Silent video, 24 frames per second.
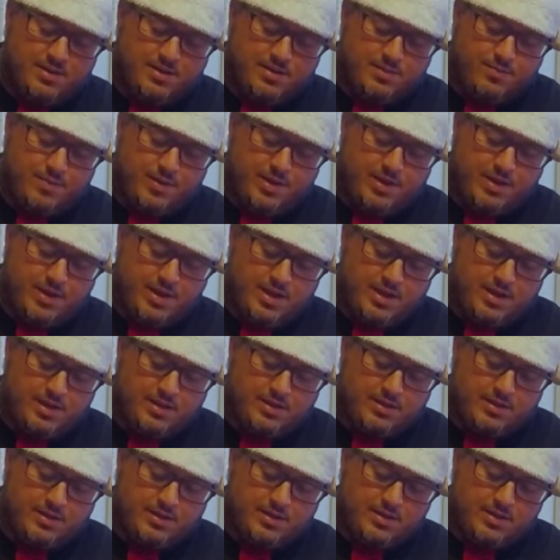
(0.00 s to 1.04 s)
is
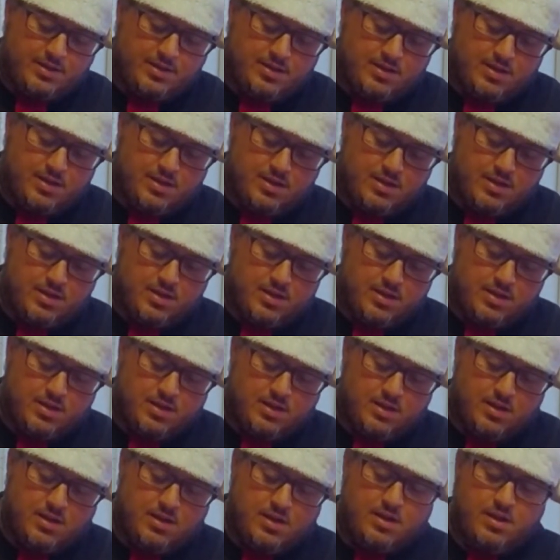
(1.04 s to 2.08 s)
because
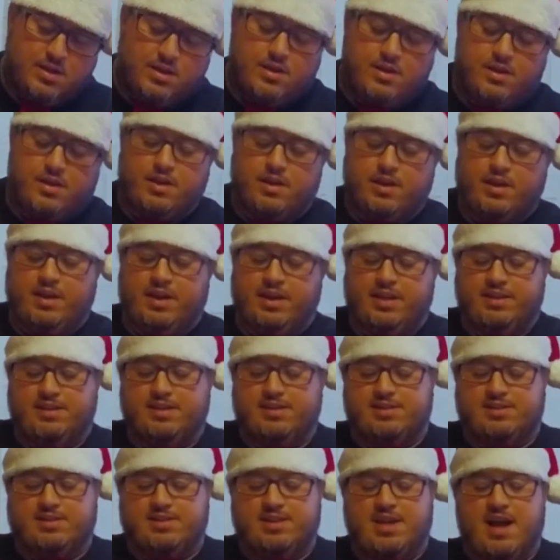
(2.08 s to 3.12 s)
he
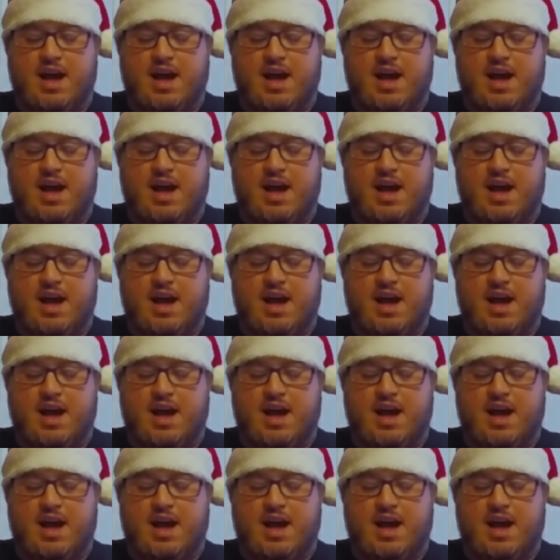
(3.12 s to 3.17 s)
does